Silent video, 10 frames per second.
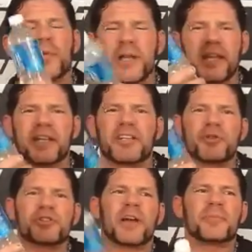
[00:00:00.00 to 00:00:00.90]
we needed to do
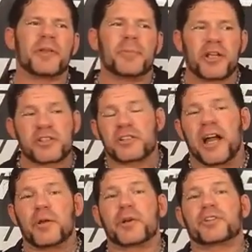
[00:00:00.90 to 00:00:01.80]
something because, you know, I
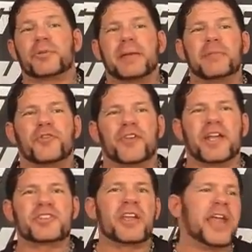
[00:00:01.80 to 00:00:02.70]
don't want to turn
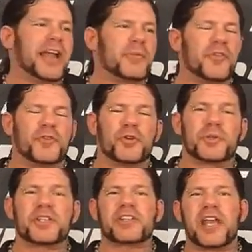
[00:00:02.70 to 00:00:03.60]
babyface and I'm in a feud with
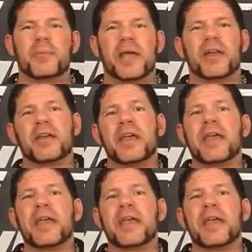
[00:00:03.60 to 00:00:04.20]
the Sandman.